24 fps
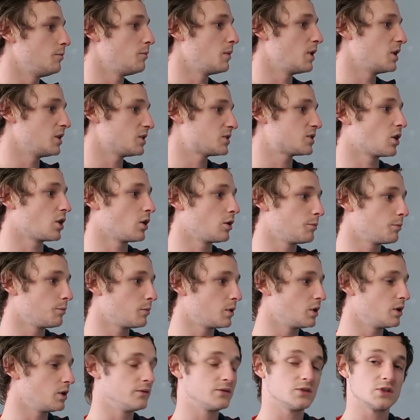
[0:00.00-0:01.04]
Me and Tom
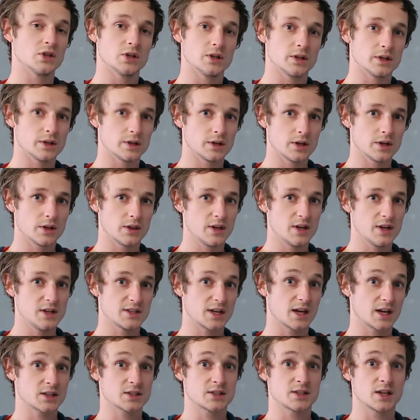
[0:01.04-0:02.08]
have done these
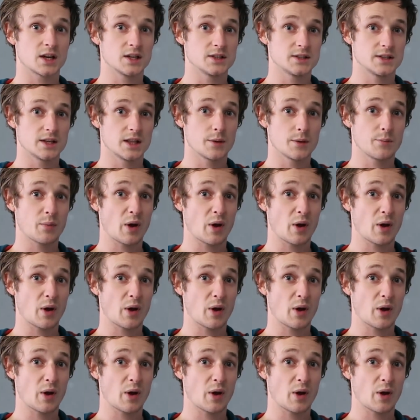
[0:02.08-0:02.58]
exercises in the